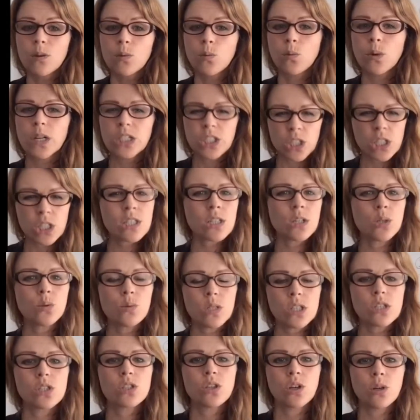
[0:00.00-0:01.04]
we're just going to
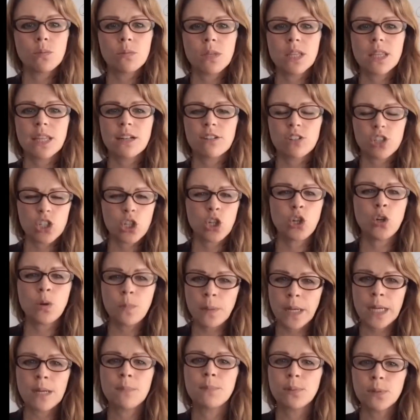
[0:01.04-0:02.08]
assume that there are two
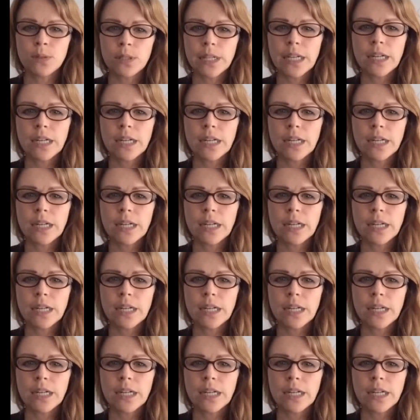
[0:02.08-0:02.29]
people